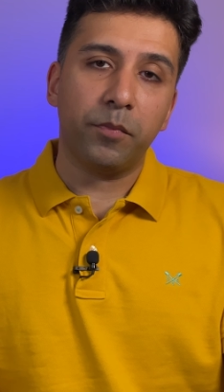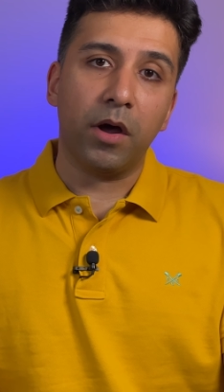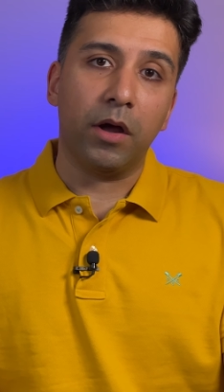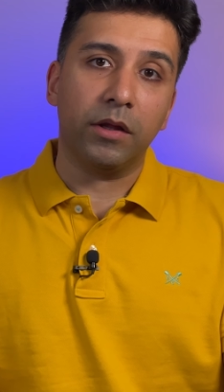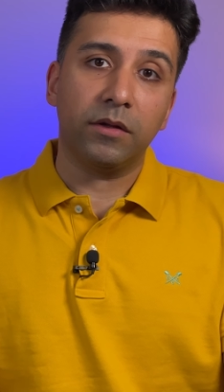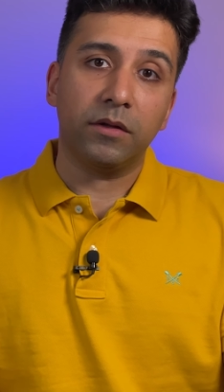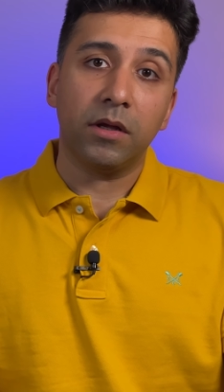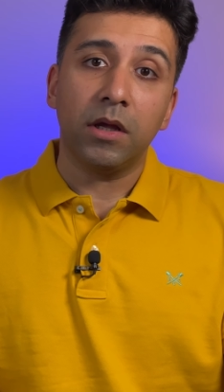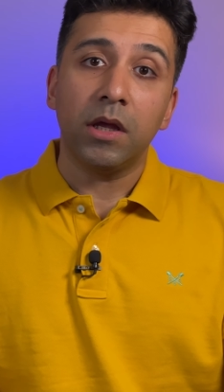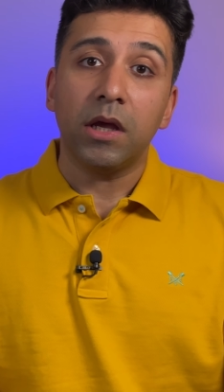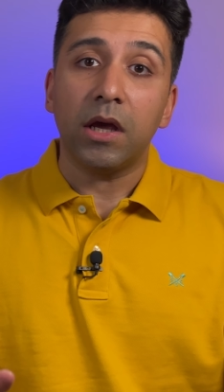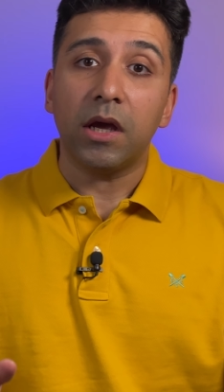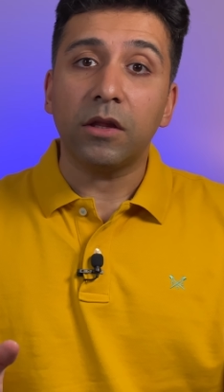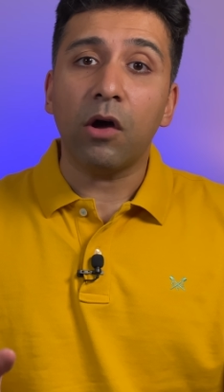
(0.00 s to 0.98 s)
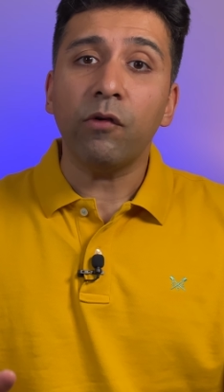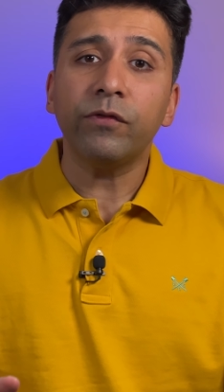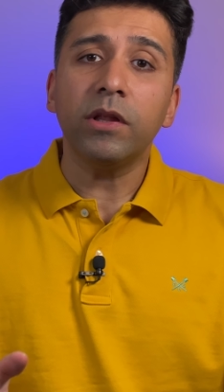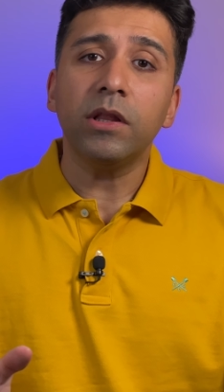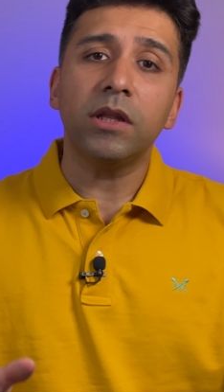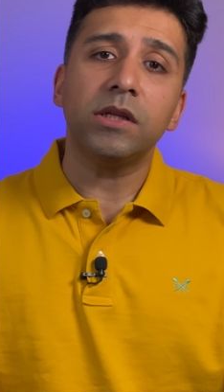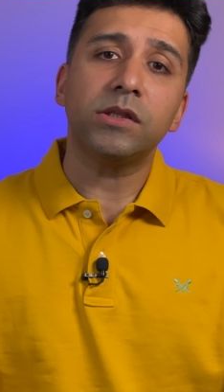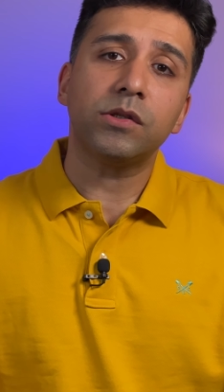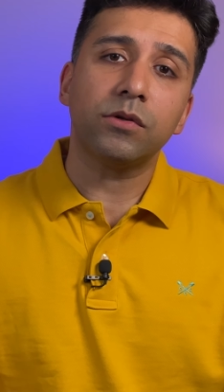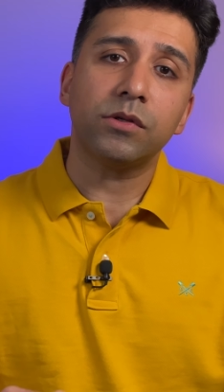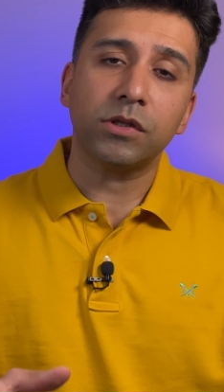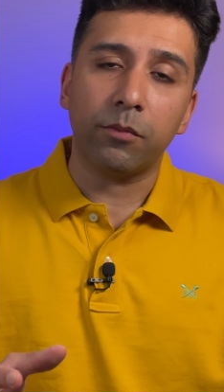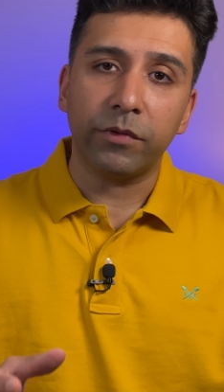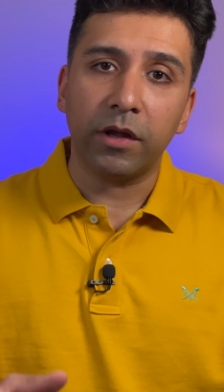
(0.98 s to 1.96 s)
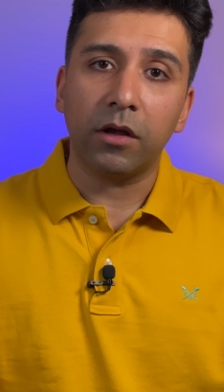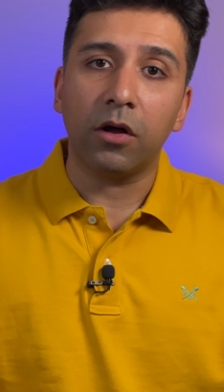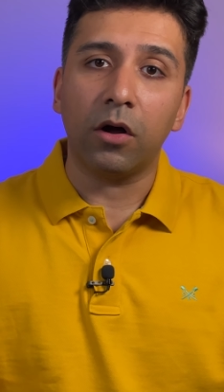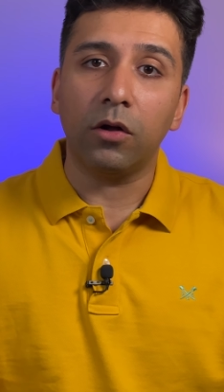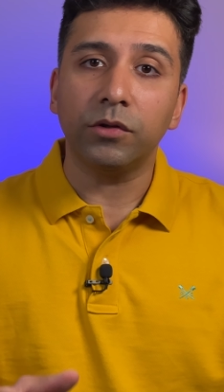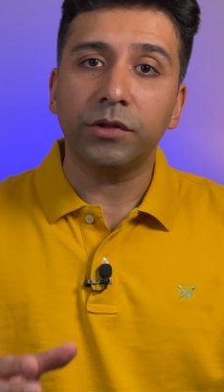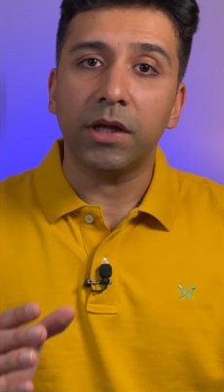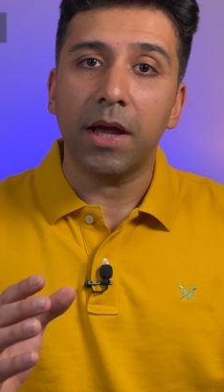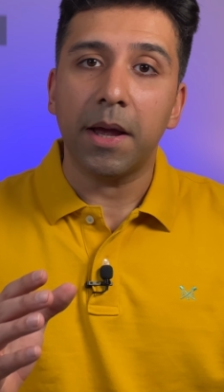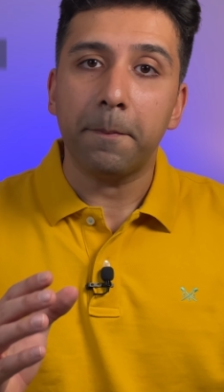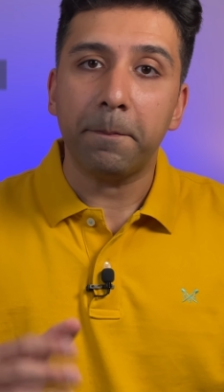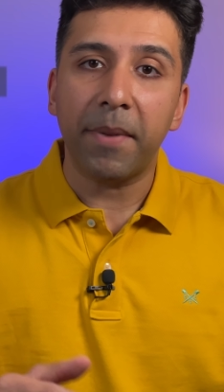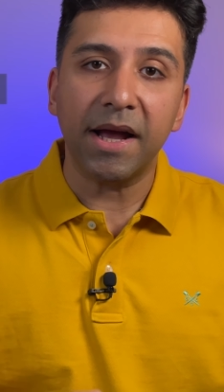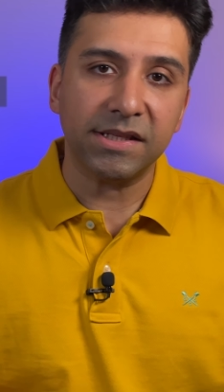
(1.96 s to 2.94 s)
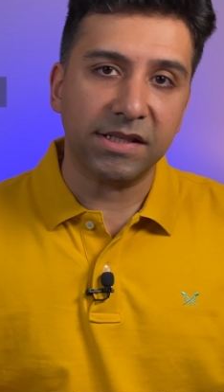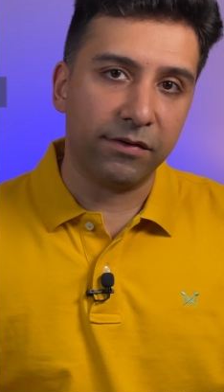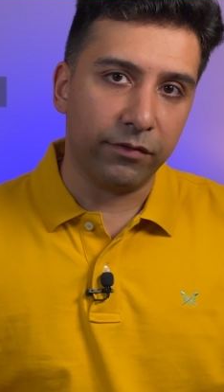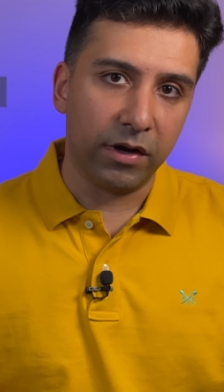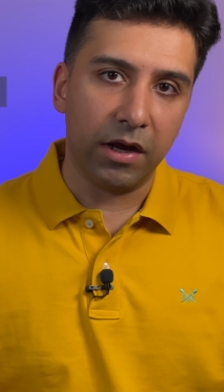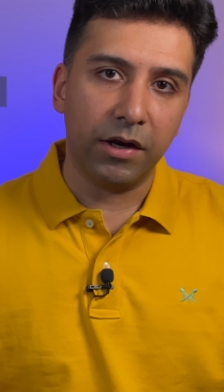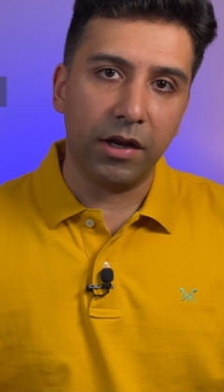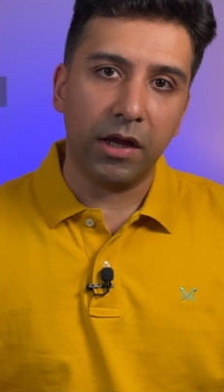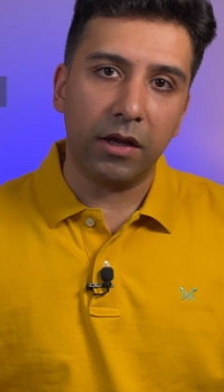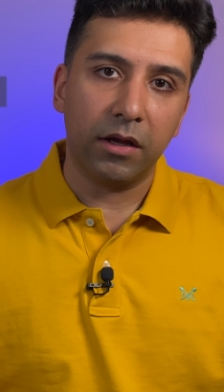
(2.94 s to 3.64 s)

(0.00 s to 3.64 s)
but it often leads to something called passive learning.